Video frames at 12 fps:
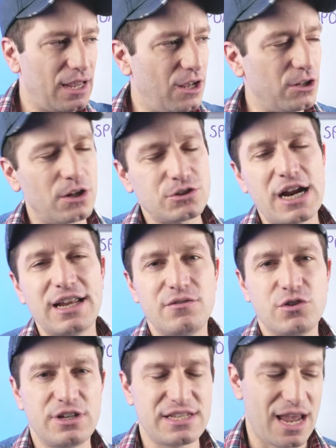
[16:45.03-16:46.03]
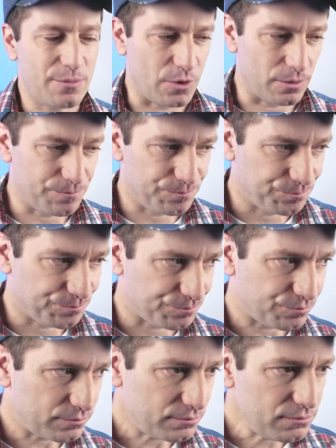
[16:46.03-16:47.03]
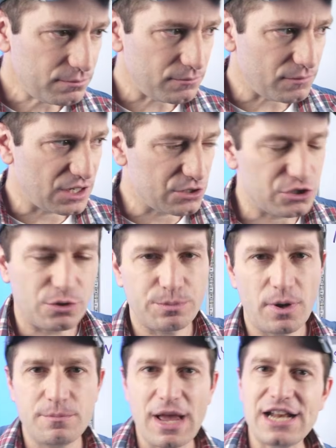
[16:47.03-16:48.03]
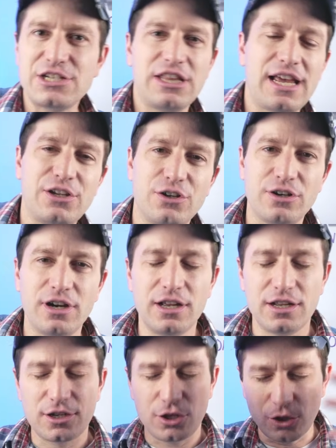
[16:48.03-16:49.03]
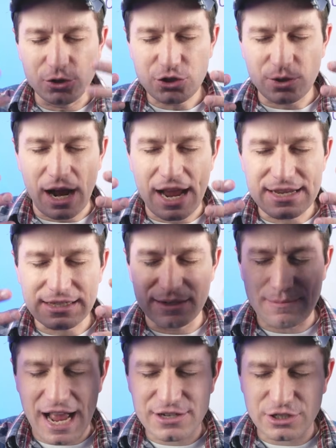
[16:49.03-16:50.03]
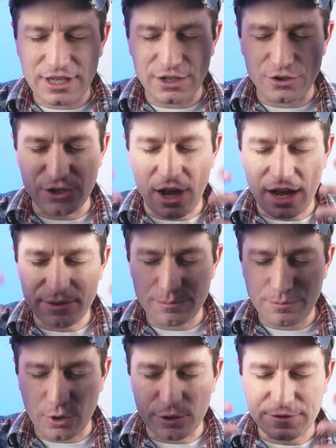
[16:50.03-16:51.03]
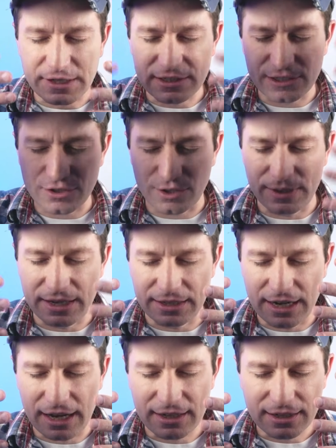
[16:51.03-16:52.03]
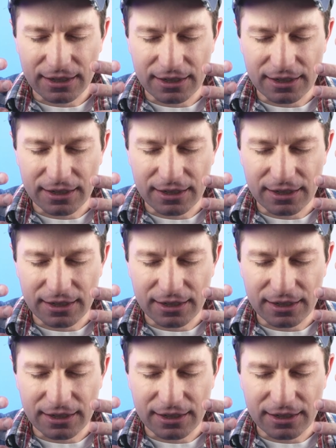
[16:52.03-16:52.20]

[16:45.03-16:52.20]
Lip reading: I'll try to give you an example. So close your eyes and imagine that you're not perfect in Korean yet.